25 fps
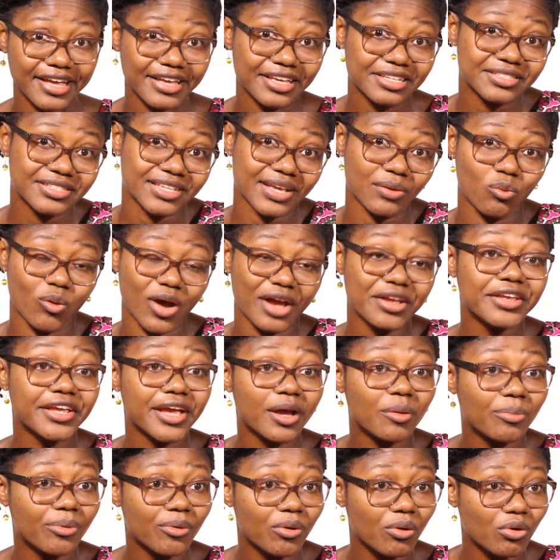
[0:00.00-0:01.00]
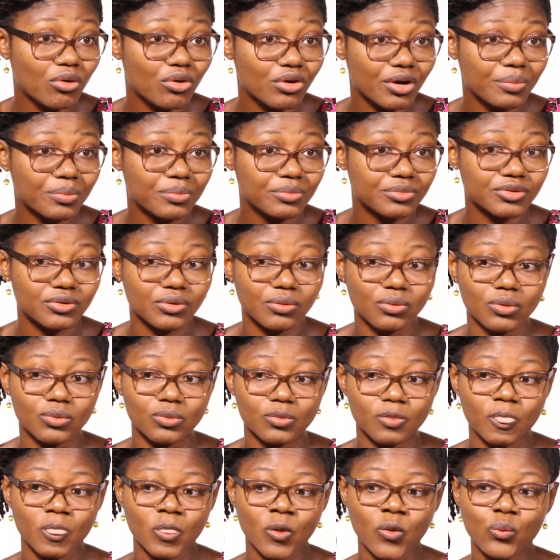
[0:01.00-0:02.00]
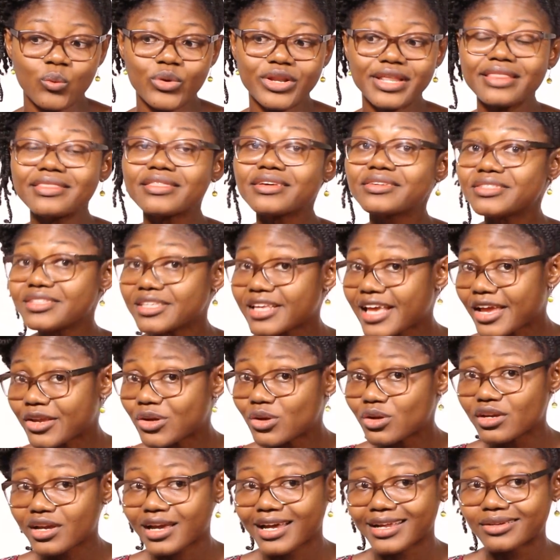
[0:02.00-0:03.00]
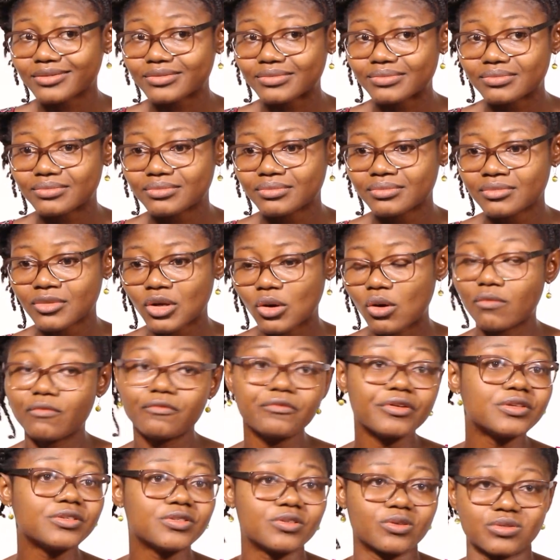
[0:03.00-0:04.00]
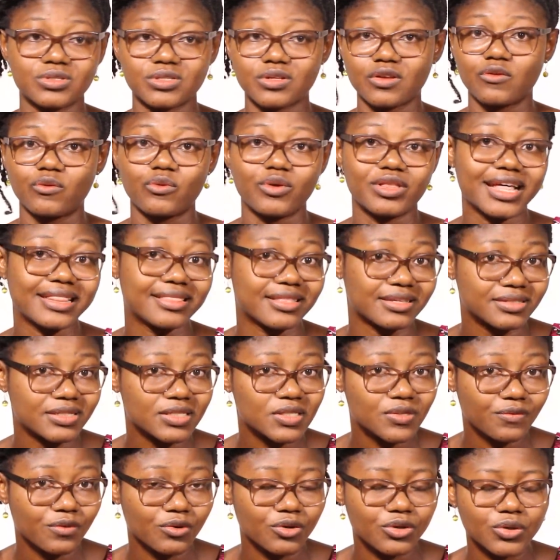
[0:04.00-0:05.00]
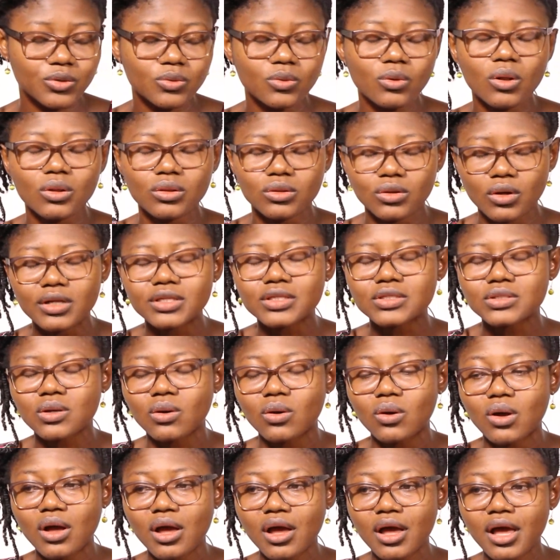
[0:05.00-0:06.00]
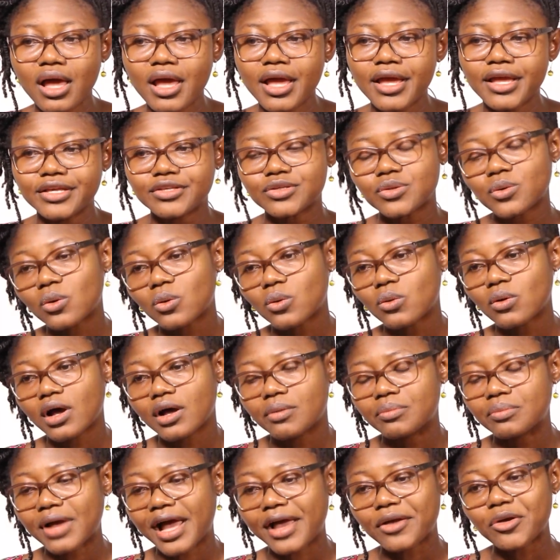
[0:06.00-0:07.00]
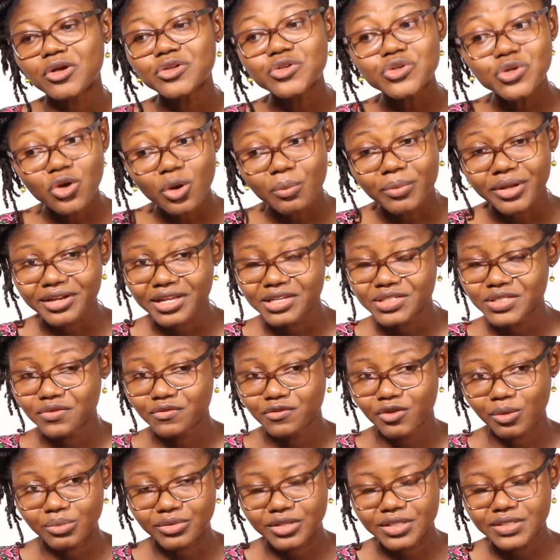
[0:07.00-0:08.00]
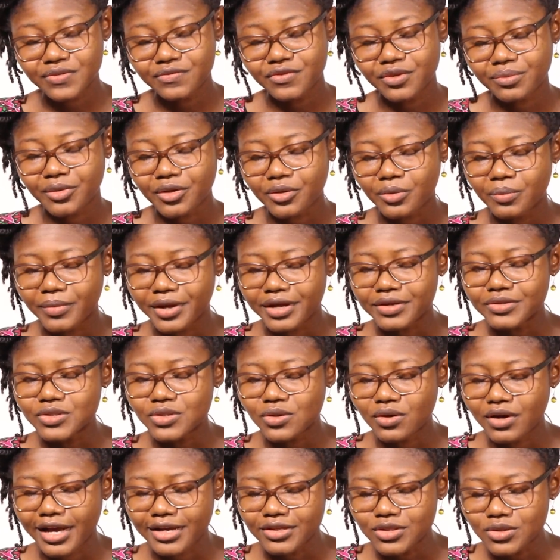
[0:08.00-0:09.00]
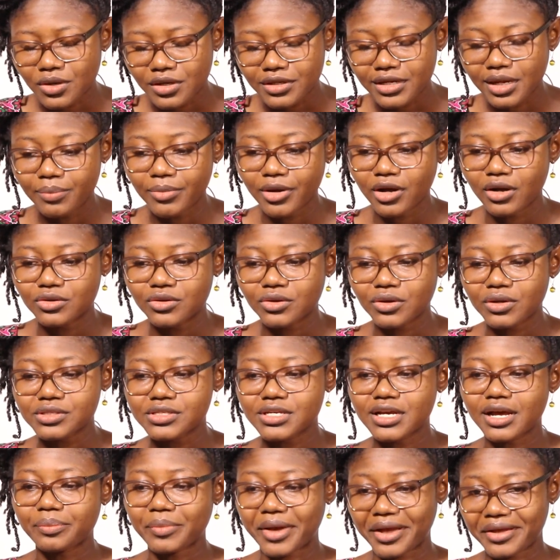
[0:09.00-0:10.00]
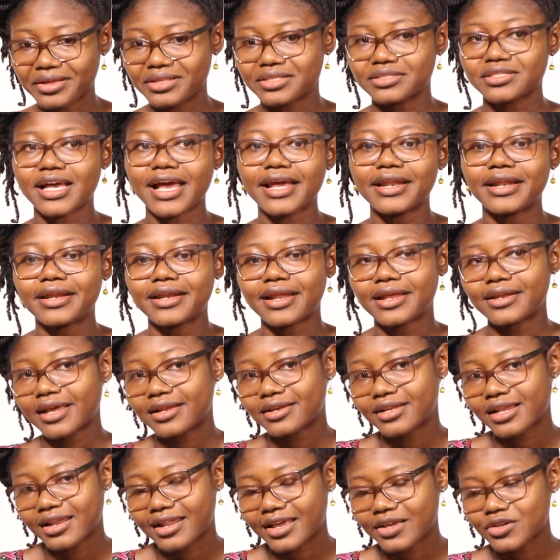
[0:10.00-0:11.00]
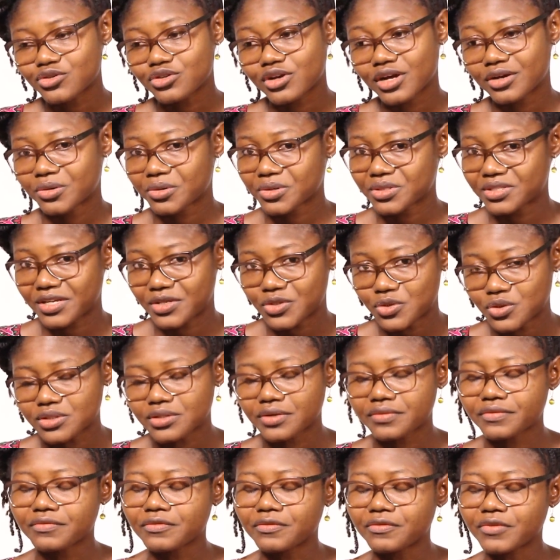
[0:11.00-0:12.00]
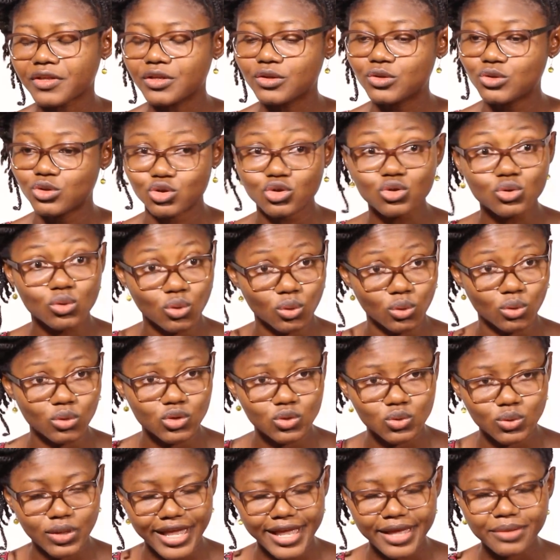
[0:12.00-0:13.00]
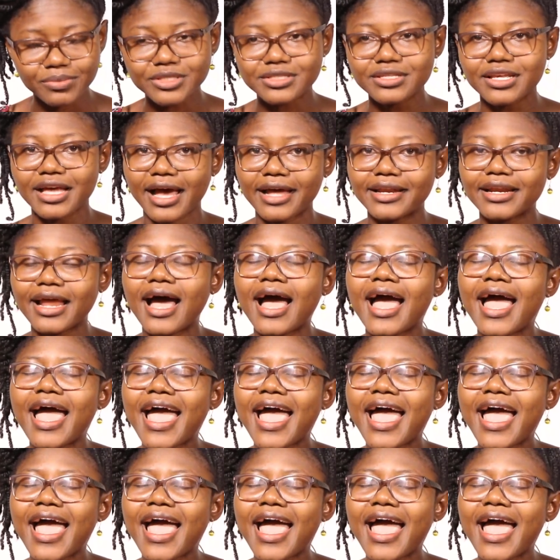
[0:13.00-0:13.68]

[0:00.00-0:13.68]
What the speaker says: It's a 1 year program, so within this year you can convince yourself whether this is for you or not. So I got recommendation from this female mentor I talked about, Dr. McIntyre, and another lecturer, Dr. Ejujemfi, to go to AIMS Ghana.